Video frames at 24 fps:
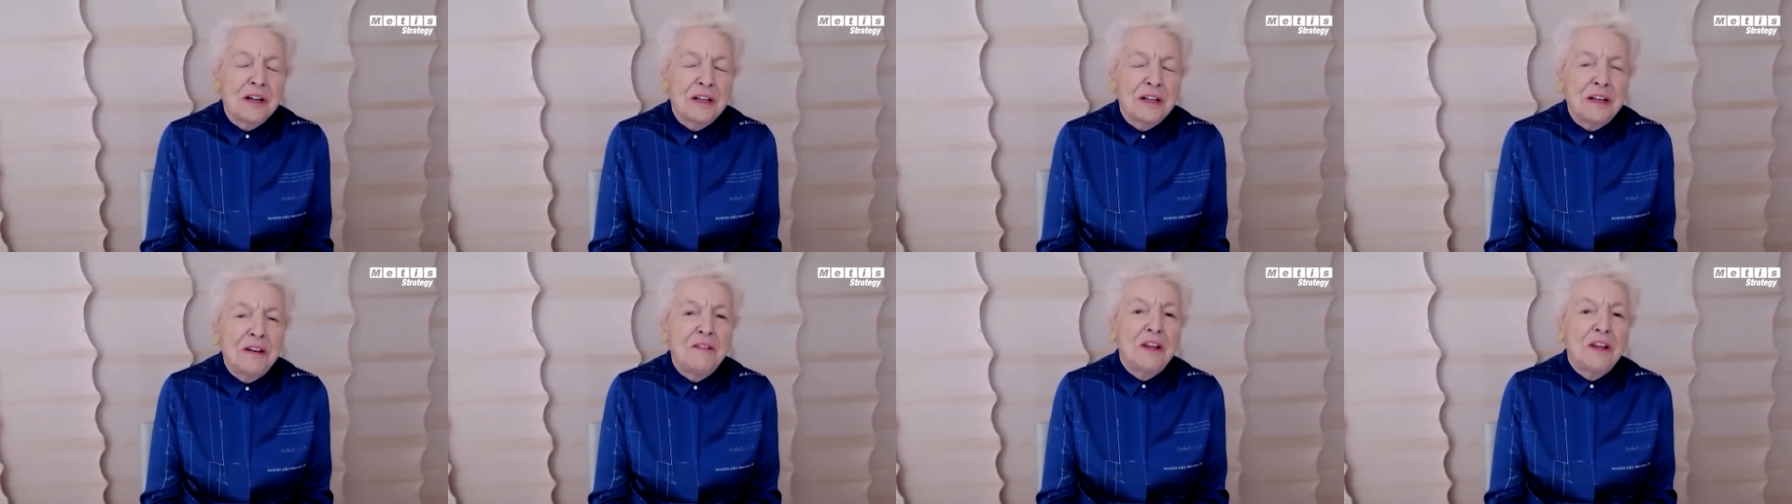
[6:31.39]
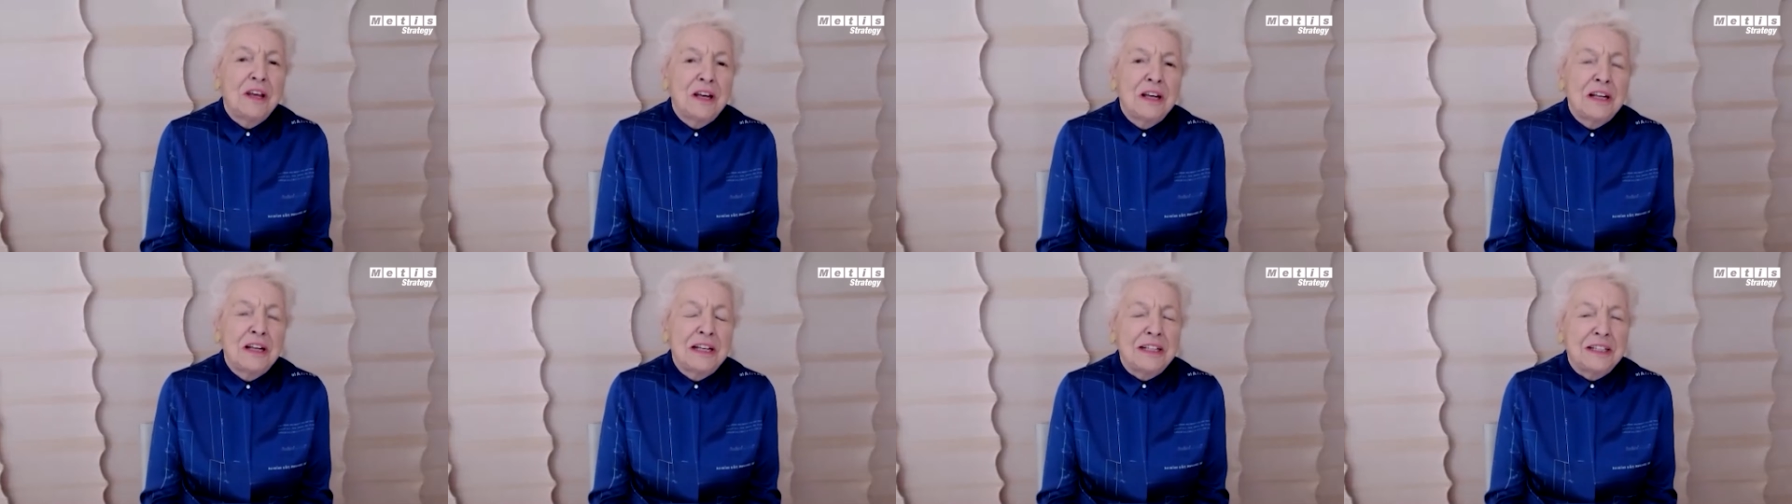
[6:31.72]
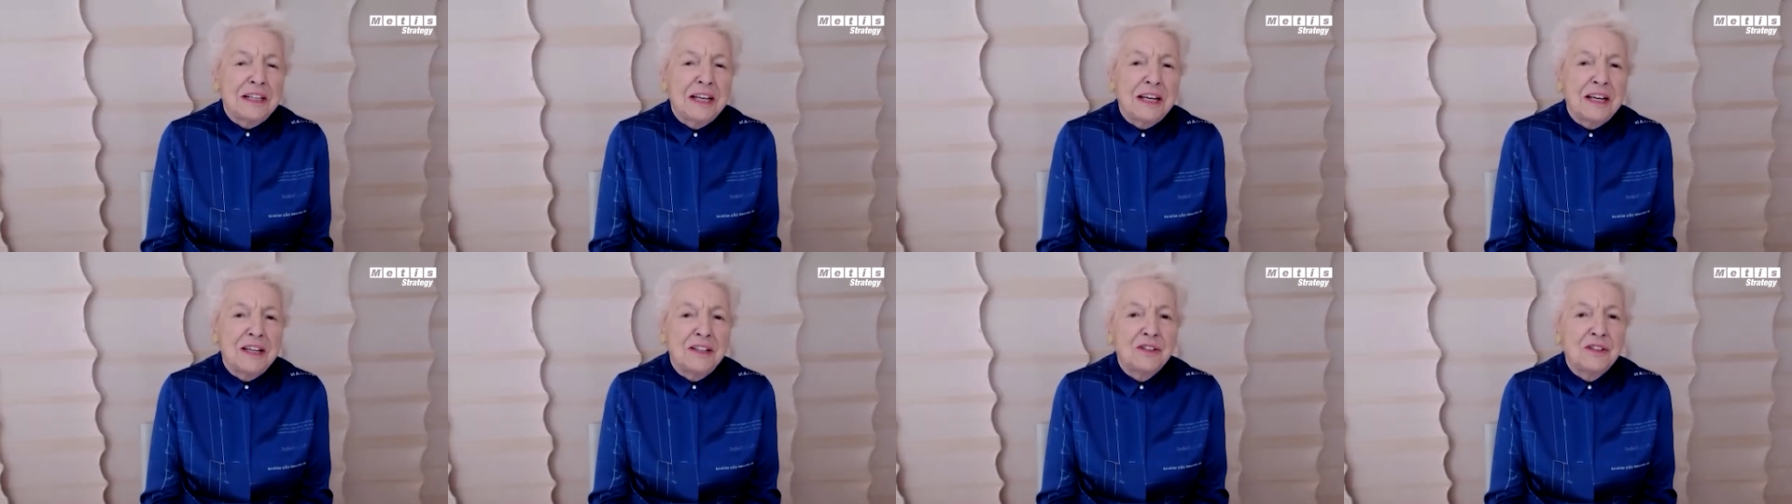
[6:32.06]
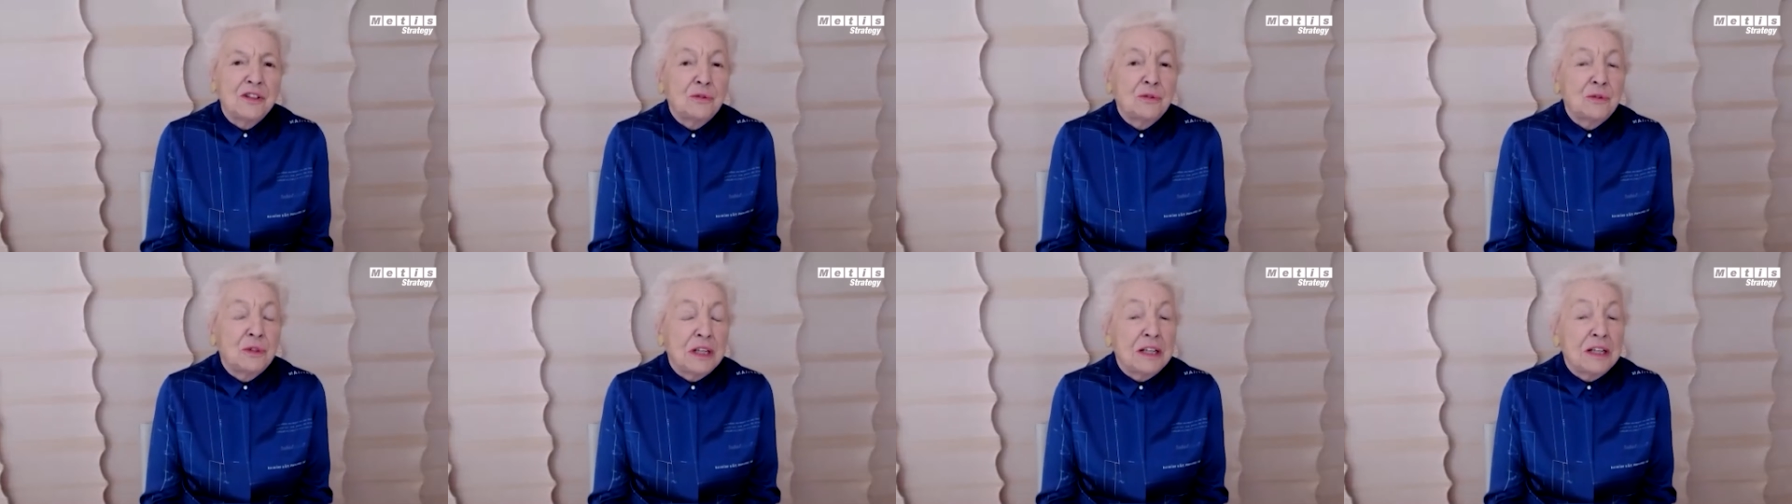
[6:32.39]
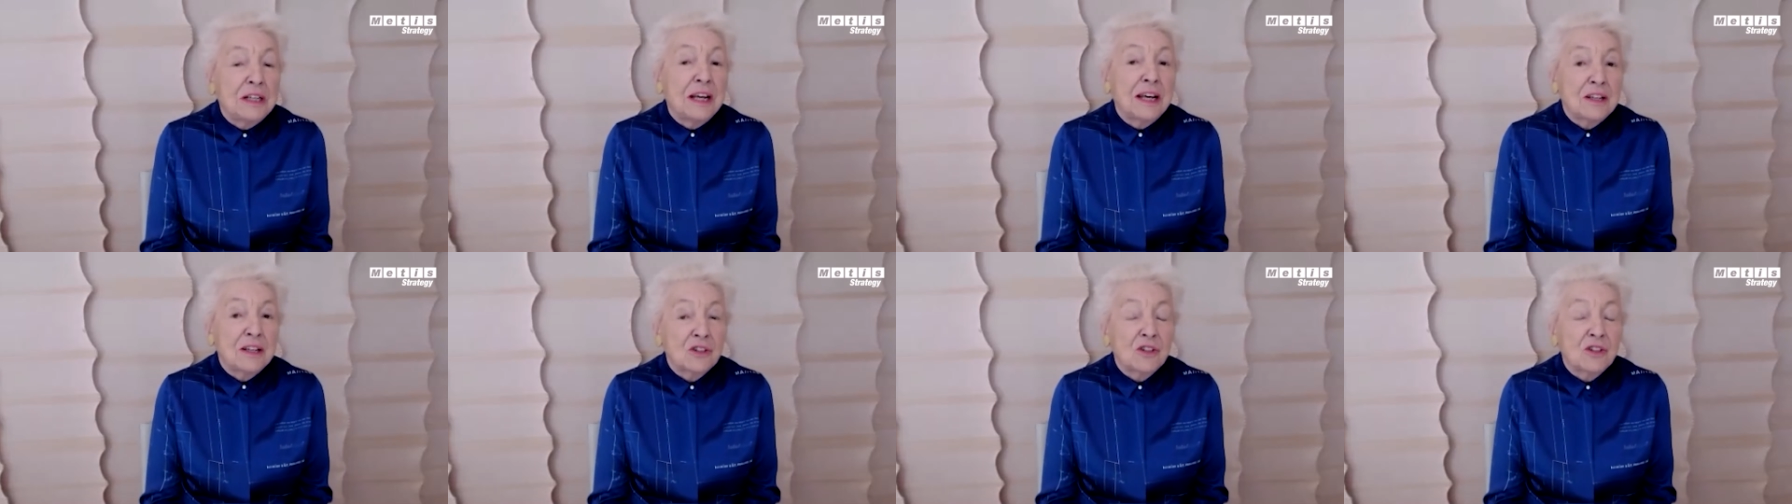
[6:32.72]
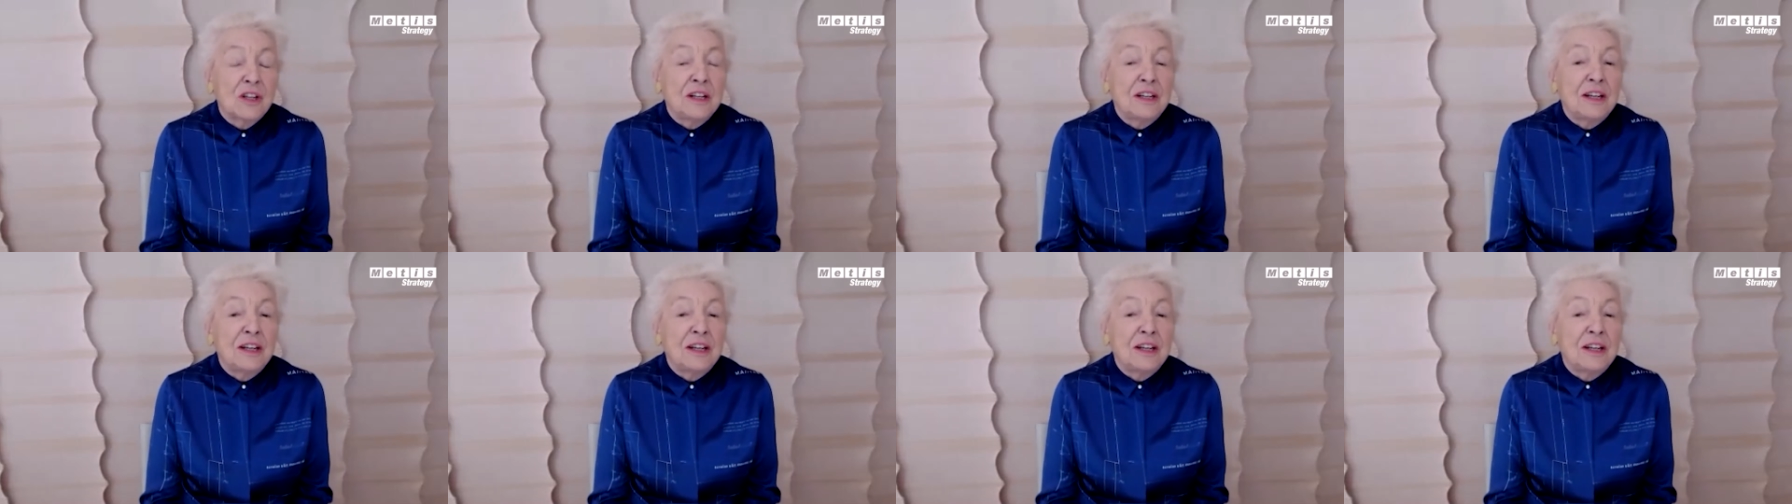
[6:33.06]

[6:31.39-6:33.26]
and in the early days, you did actually